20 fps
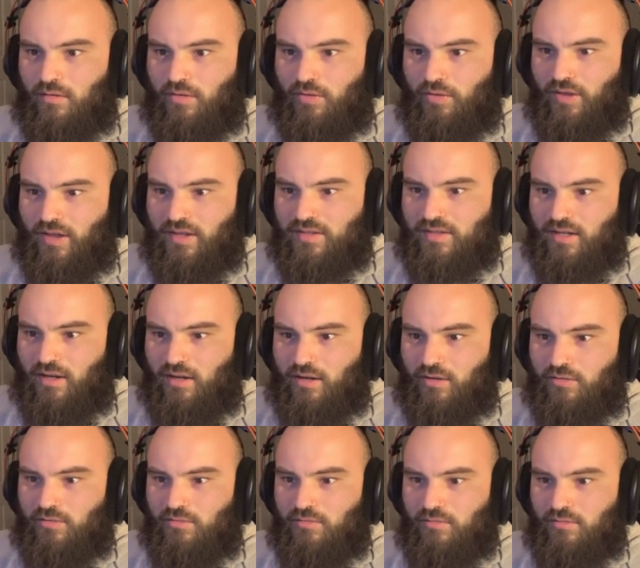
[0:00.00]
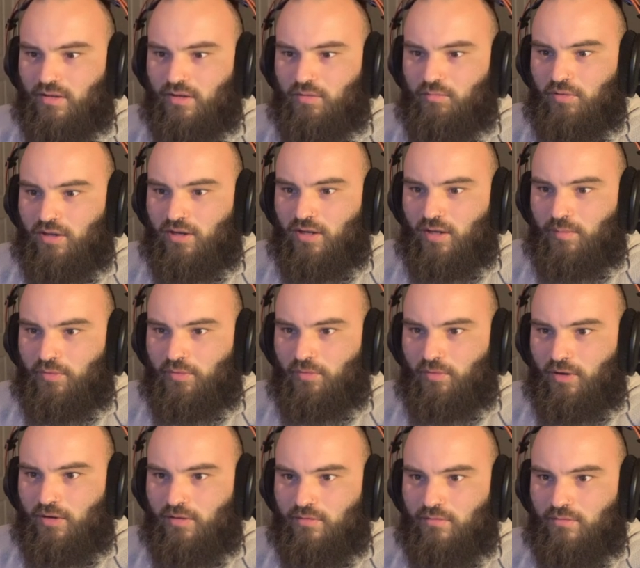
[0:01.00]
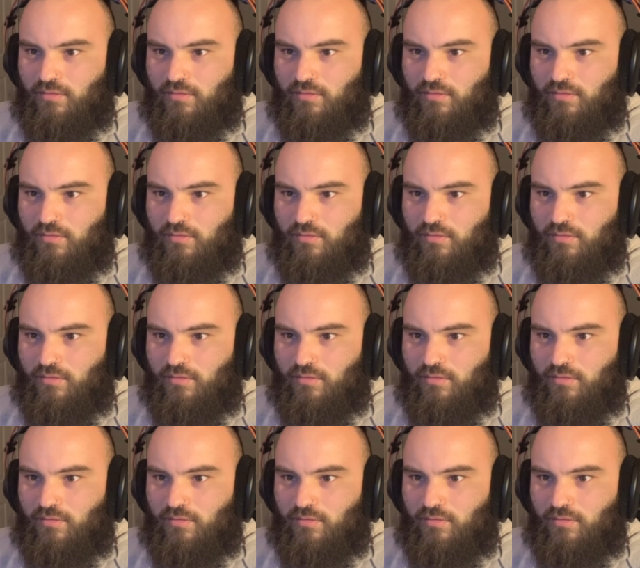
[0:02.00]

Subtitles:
that's kind of cool, and we can up the rate.